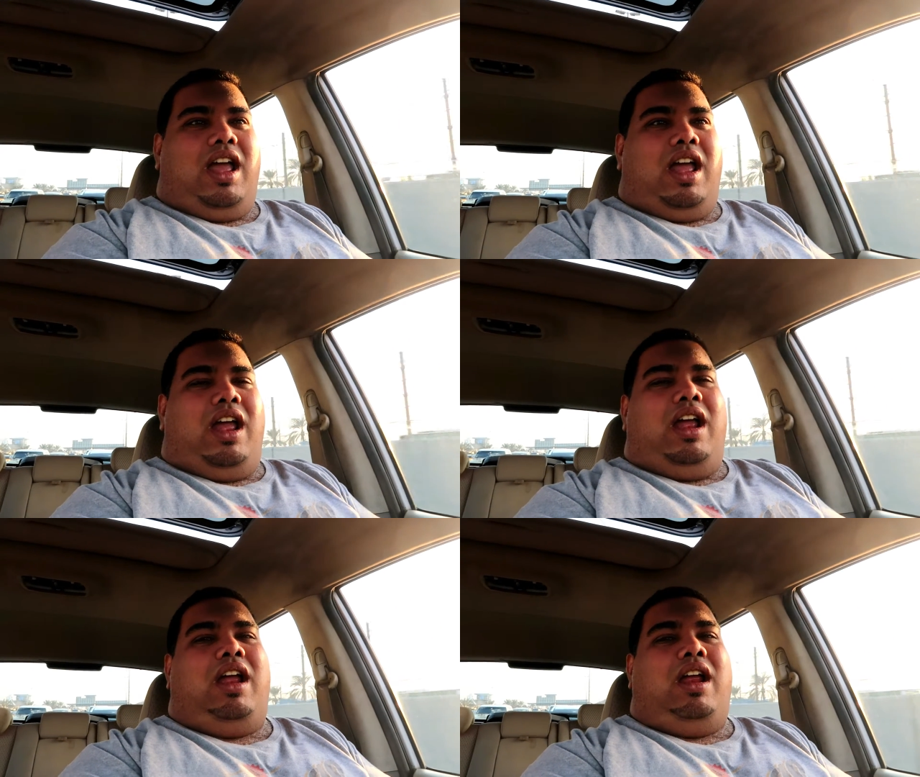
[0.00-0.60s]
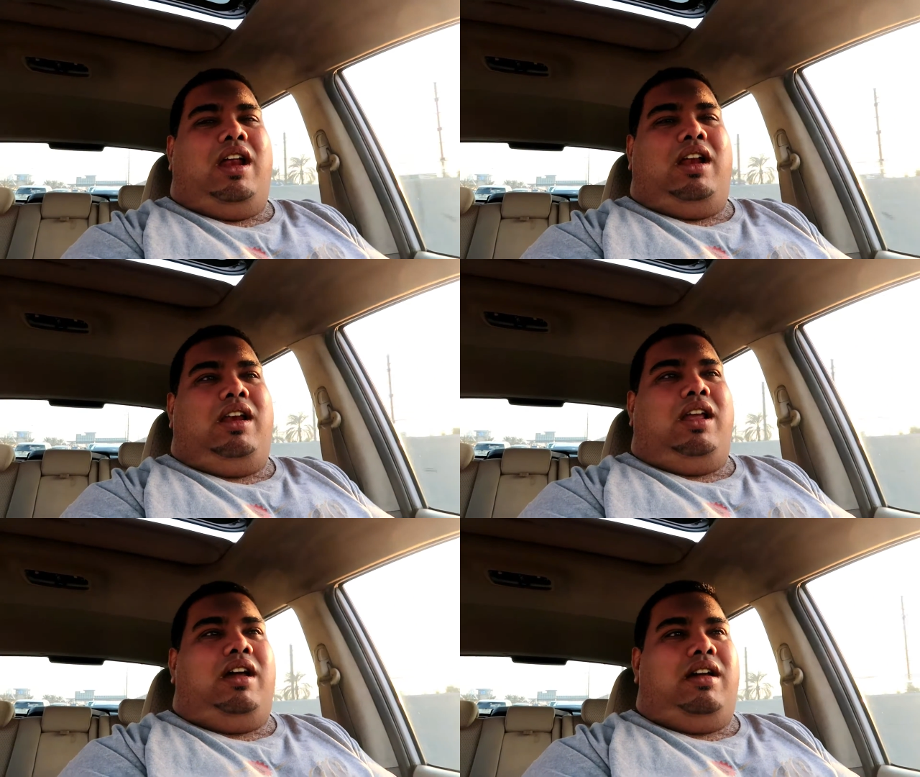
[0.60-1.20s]

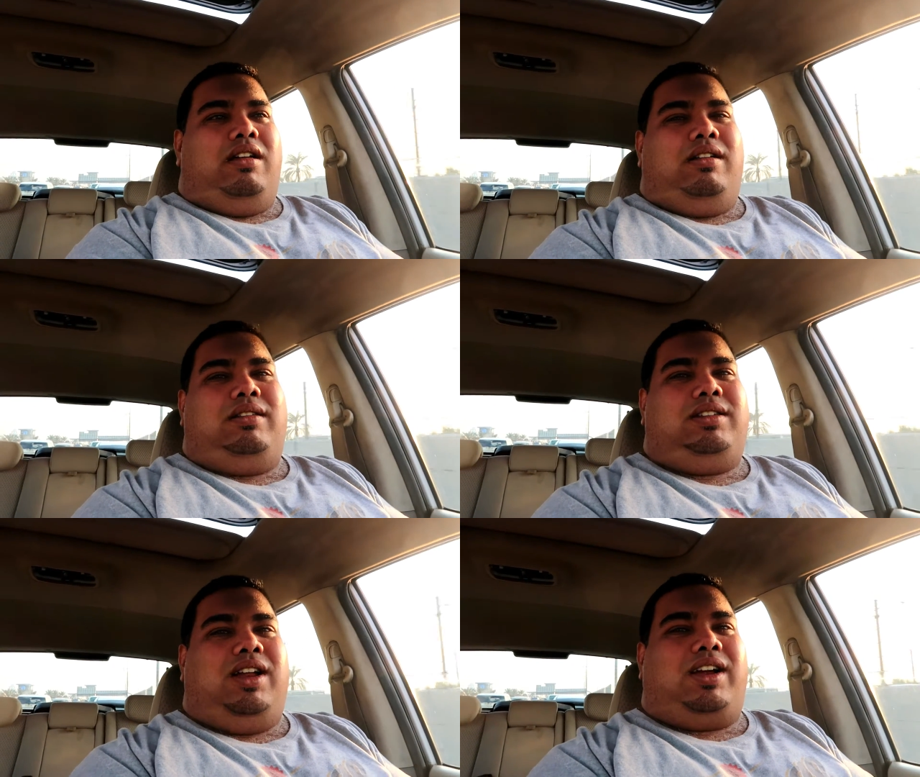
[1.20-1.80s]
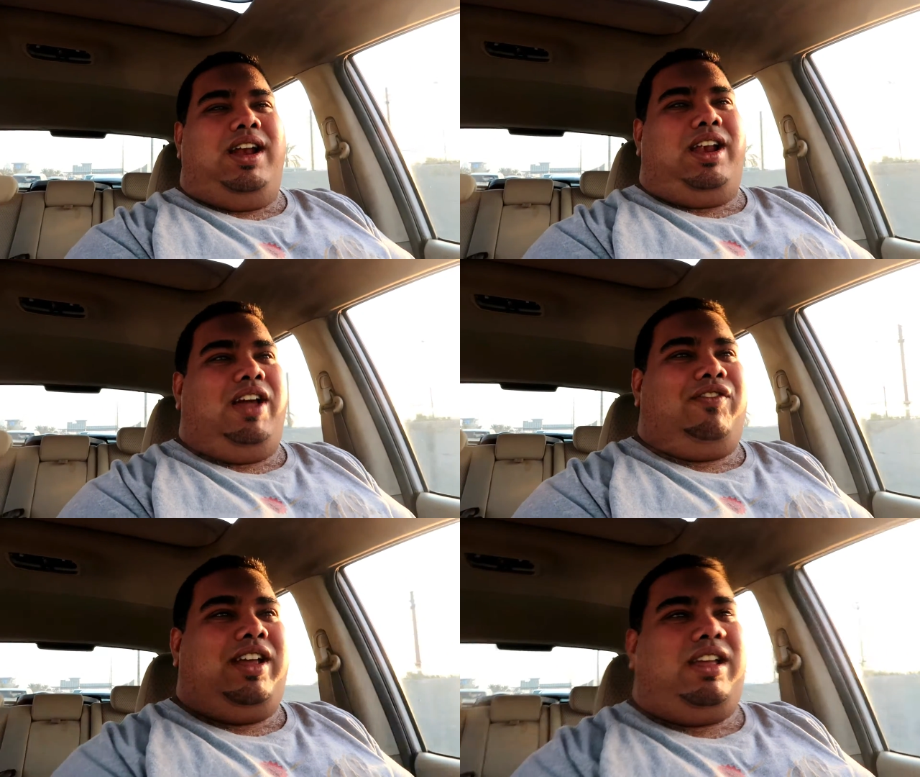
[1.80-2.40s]
and yeah, stuck in
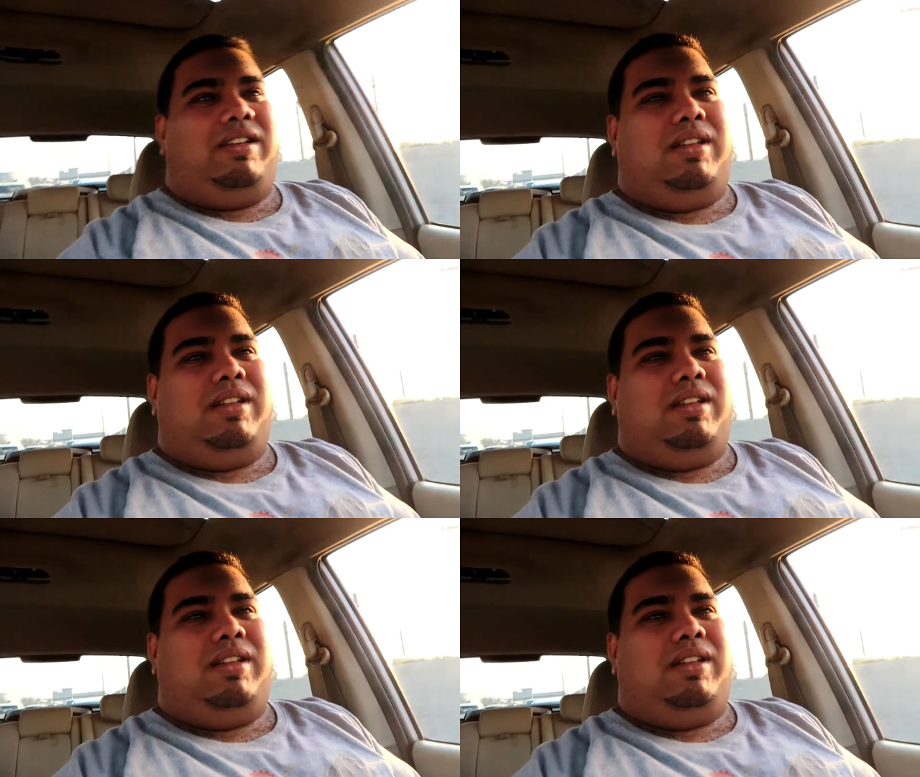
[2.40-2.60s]
traffic.